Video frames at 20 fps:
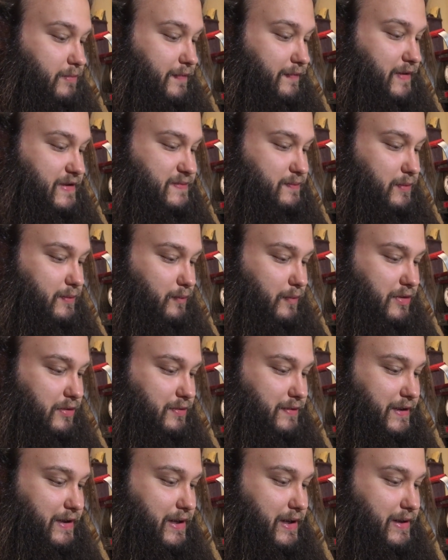But this one will
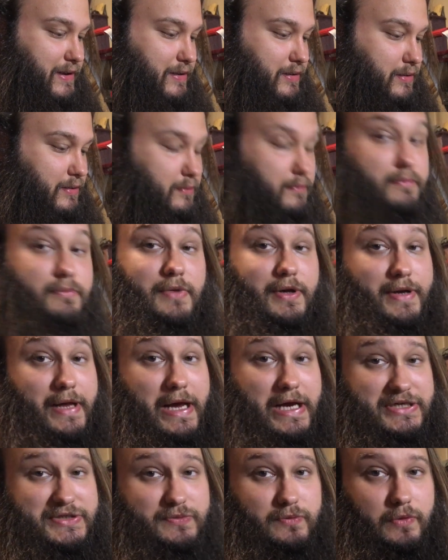need an
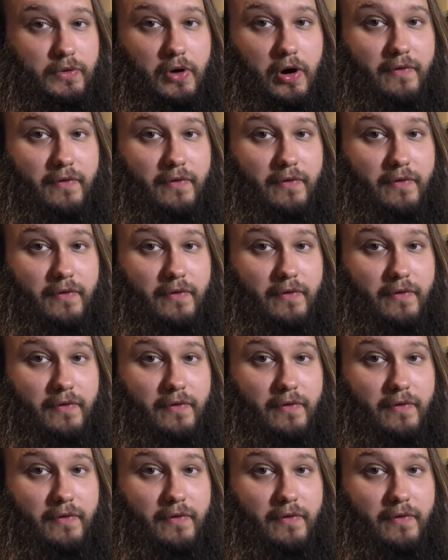actual